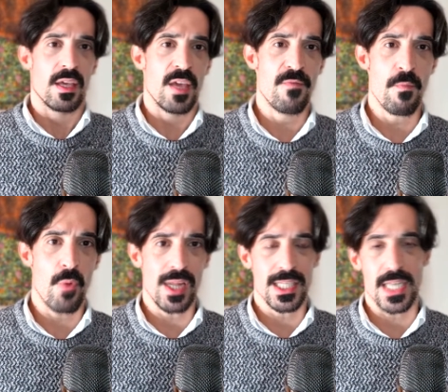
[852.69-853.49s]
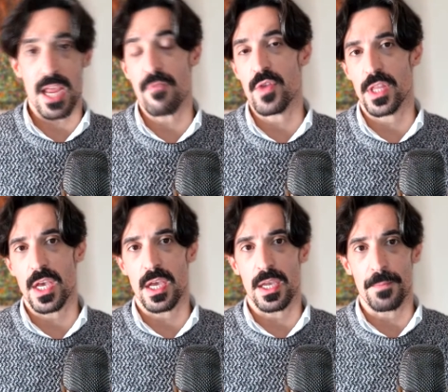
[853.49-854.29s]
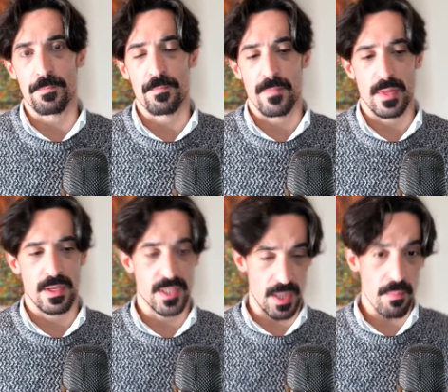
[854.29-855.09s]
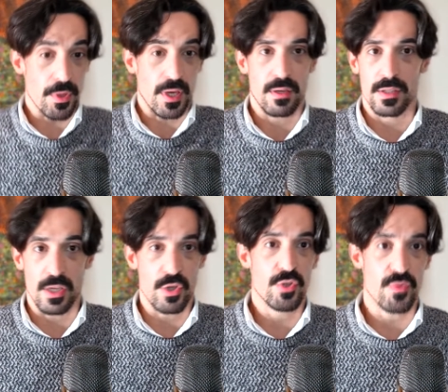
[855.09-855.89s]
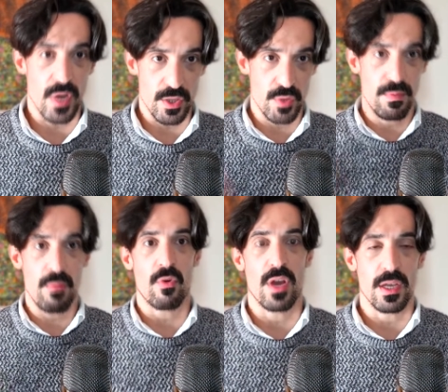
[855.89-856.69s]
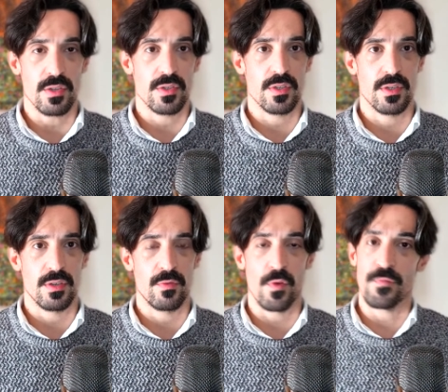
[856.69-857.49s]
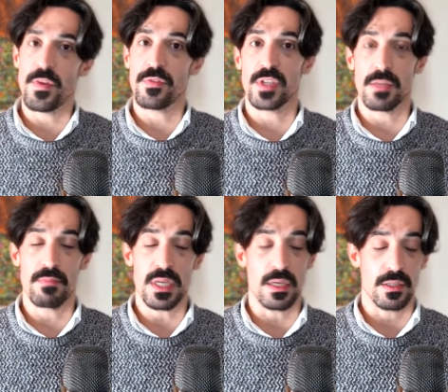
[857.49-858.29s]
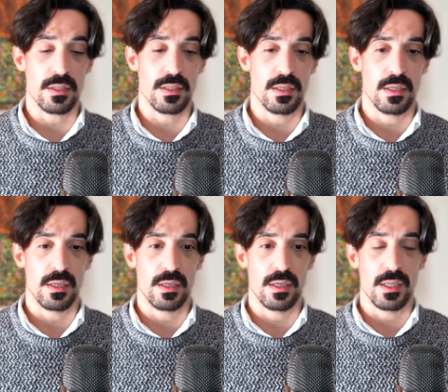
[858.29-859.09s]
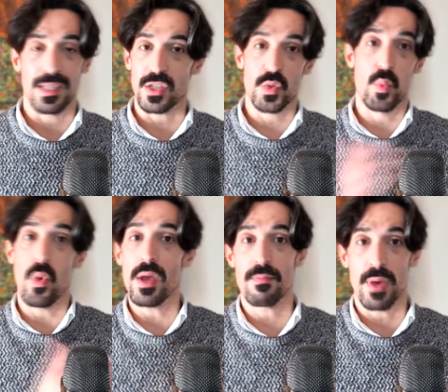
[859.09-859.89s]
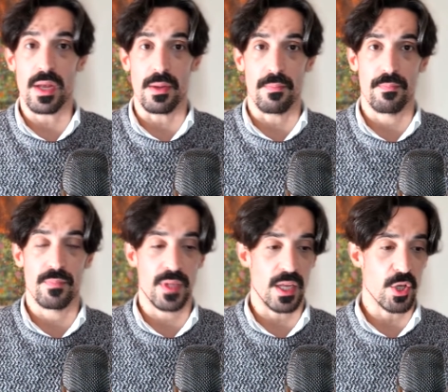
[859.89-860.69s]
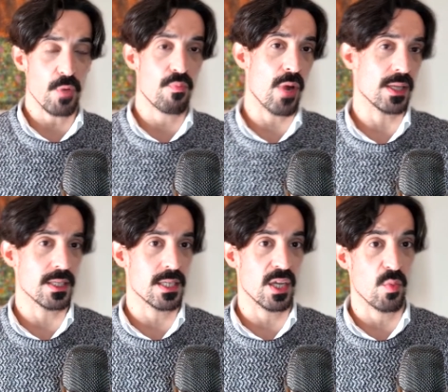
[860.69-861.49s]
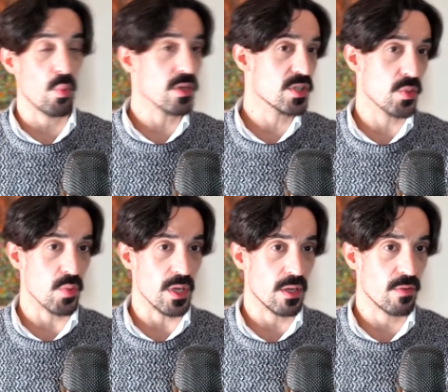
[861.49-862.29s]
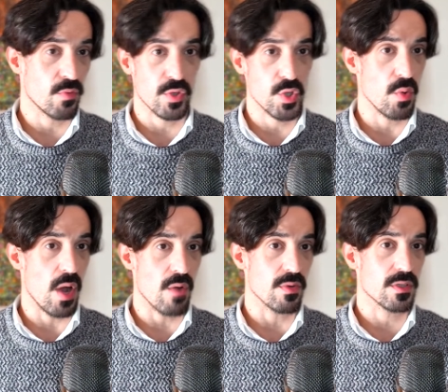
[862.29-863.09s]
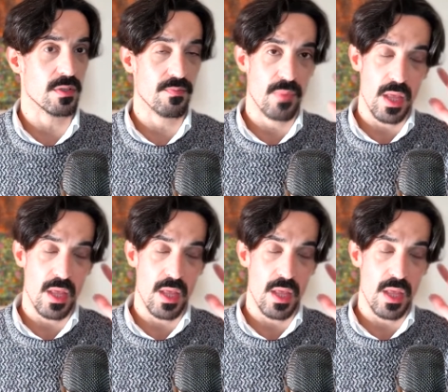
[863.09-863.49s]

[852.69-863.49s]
if you practice every day something that you're trying to memorize for 15 minutes, that's way better than you practicing once a week for 2 hours.